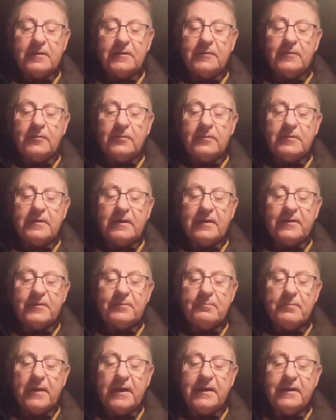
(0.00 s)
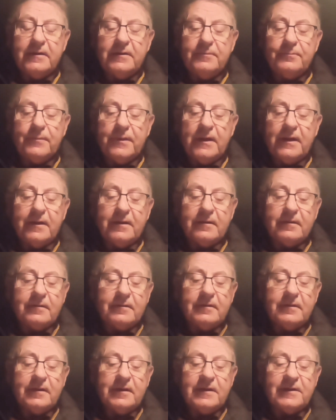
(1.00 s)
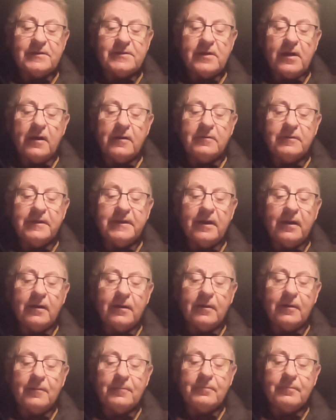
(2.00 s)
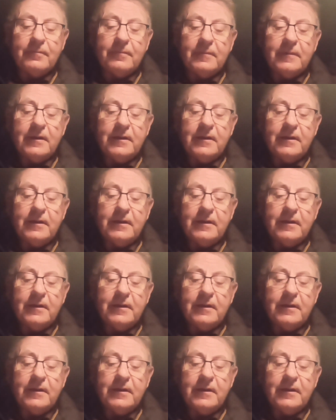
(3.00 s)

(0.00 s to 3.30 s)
The Lord hath made bare his holy arm